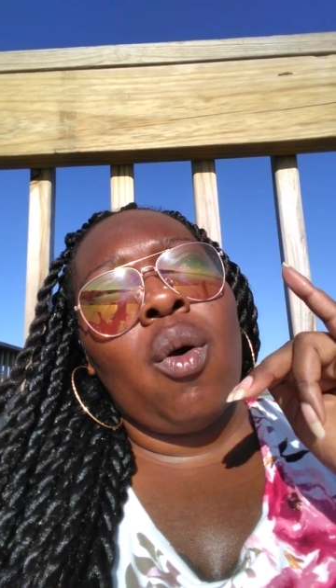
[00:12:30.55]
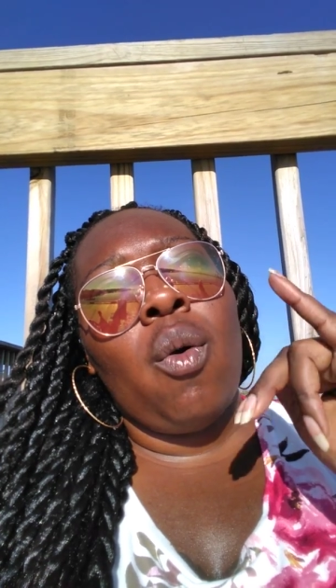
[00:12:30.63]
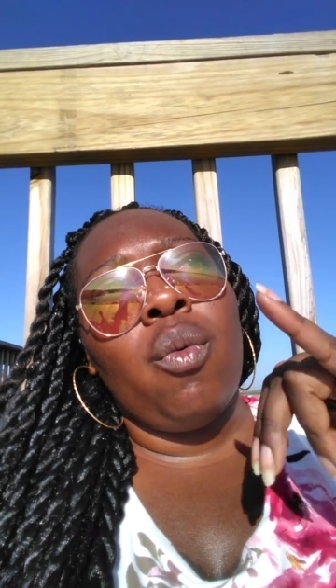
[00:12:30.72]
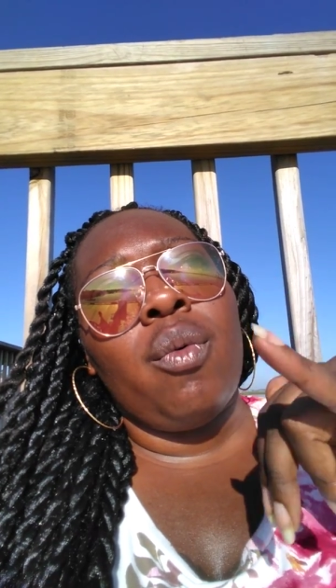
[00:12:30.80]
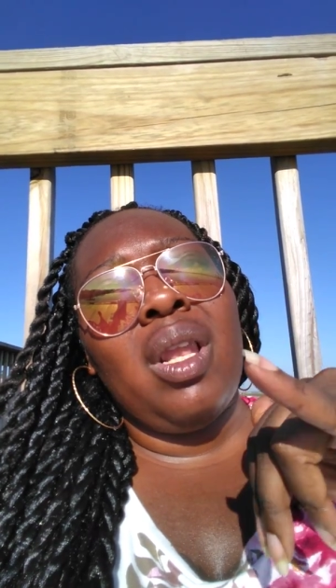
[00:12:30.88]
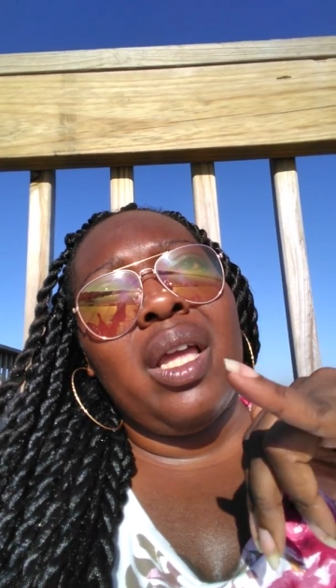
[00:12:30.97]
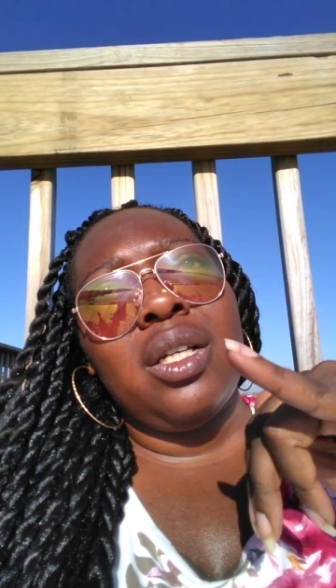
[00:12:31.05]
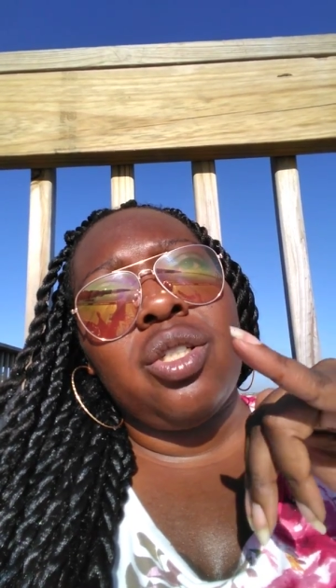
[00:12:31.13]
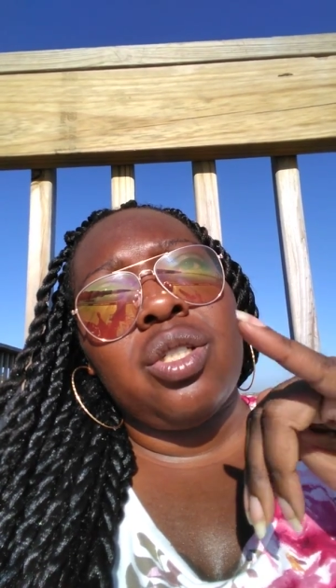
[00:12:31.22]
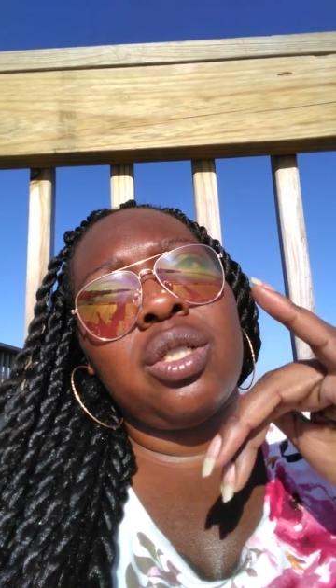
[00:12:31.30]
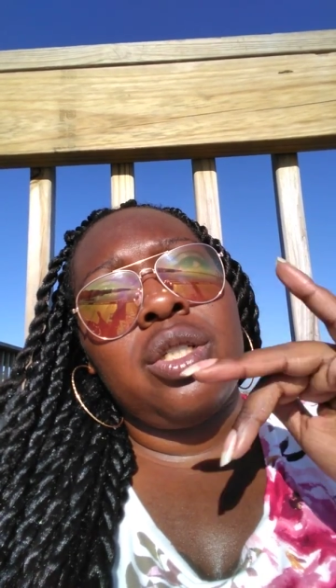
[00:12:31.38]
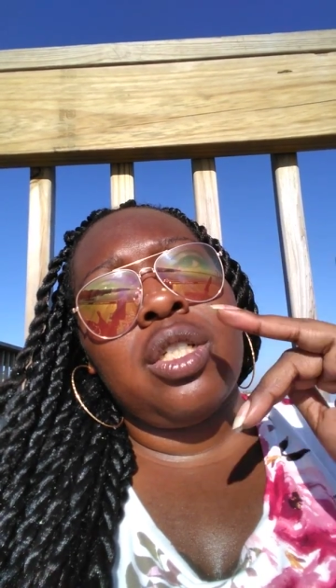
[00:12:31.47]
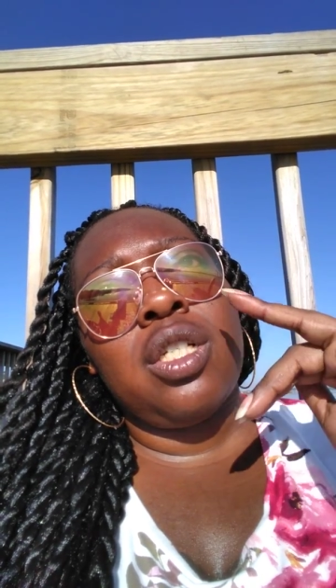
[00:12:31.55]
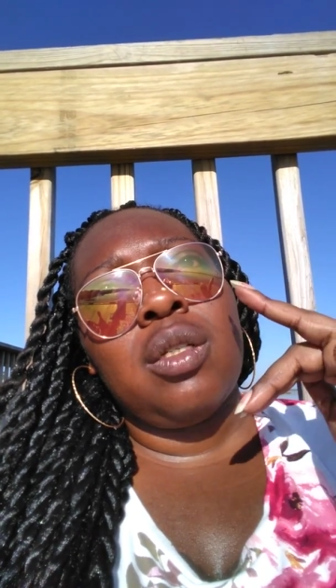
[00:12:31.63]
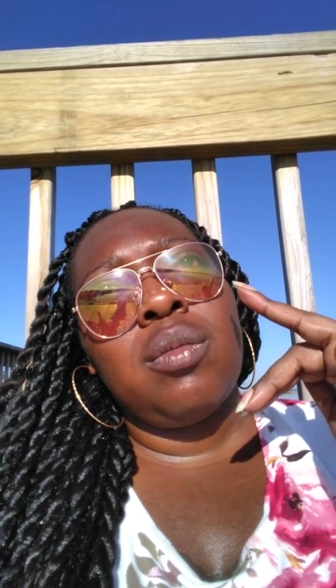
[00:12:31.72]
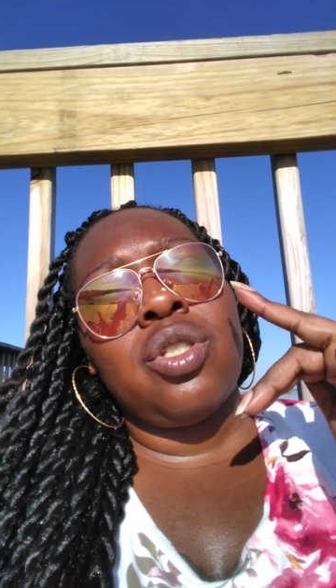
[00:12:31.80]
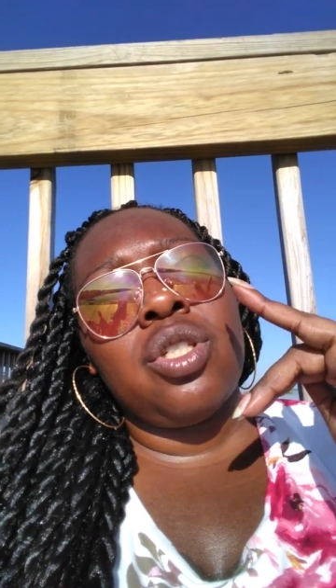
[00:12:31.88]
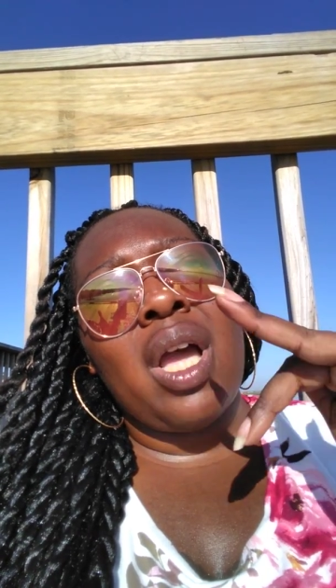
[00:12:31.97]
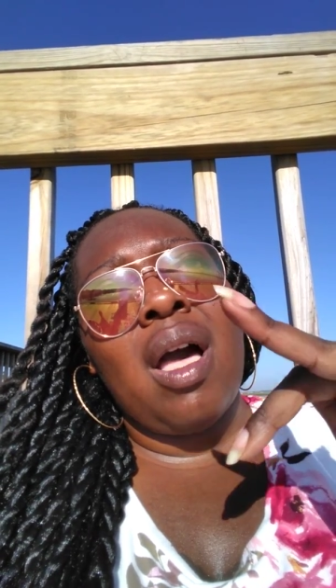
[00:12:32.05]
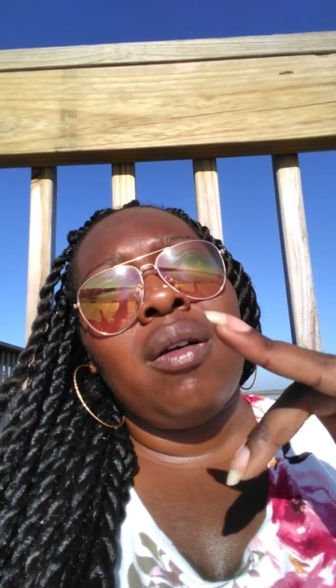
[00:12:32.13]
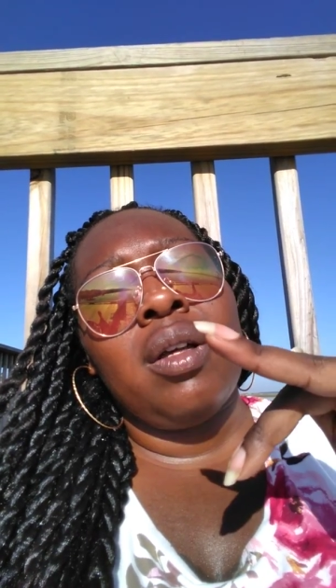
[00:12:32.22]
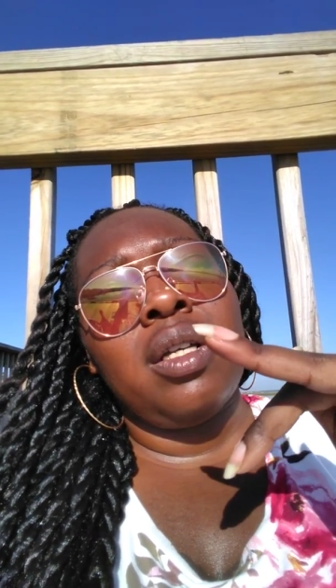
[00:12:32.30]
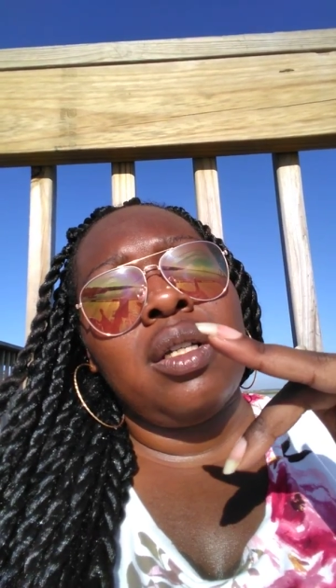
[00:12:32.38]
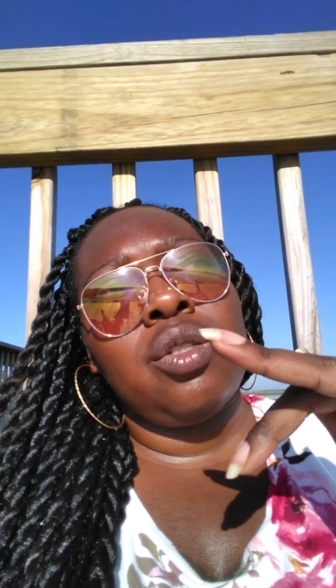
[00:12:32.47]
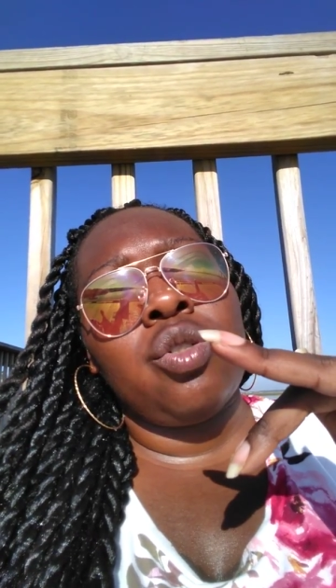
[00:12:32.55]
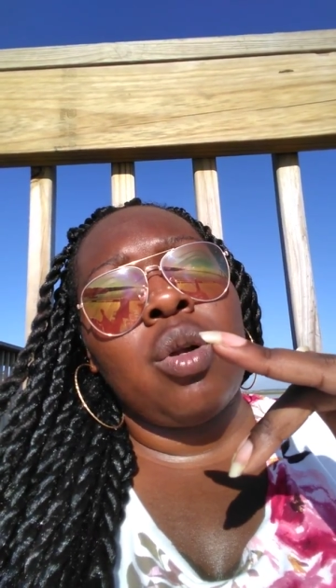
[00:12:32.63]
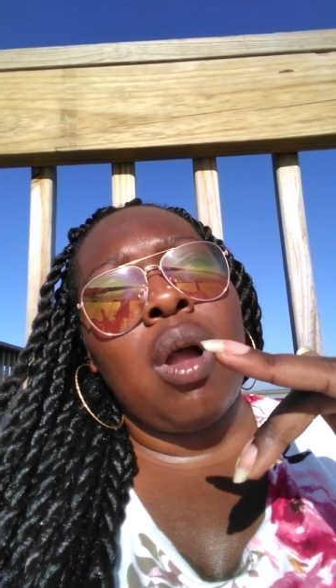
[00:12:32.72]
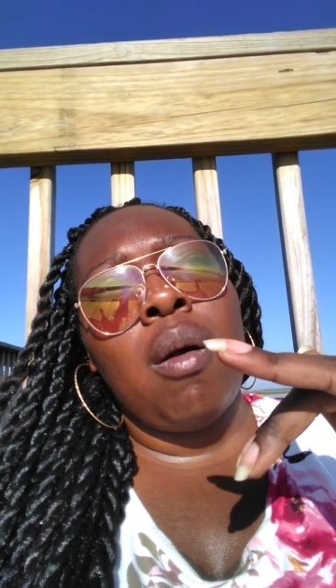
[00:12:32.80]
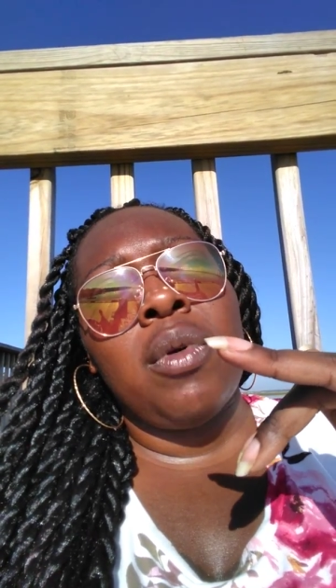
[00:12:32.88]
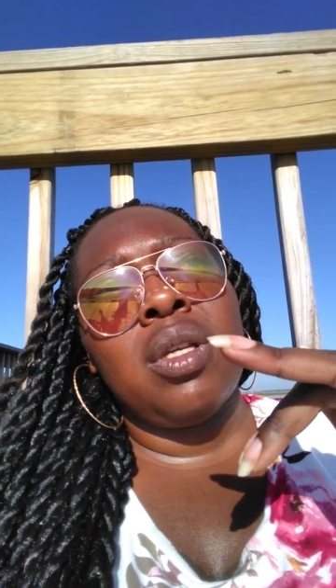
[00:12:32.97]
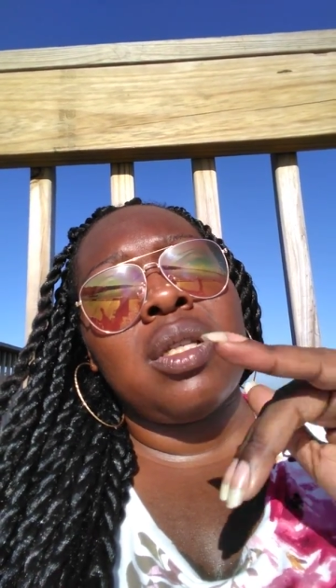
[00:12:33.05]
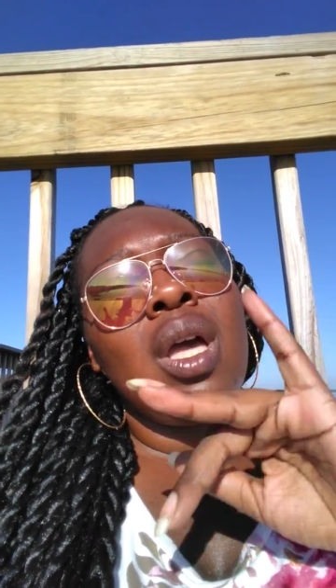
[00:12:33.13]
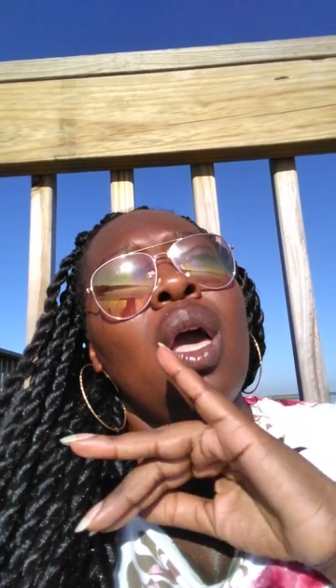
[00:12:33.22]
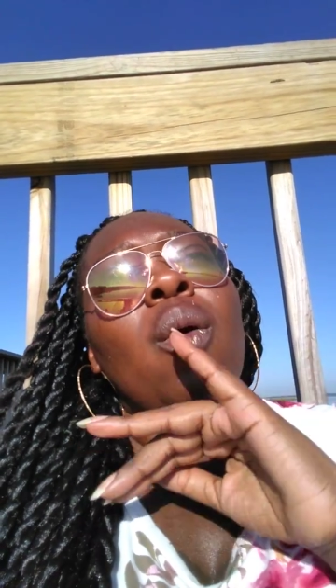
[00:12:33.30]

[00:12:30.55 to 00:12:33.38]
old relationships, childhood traumas.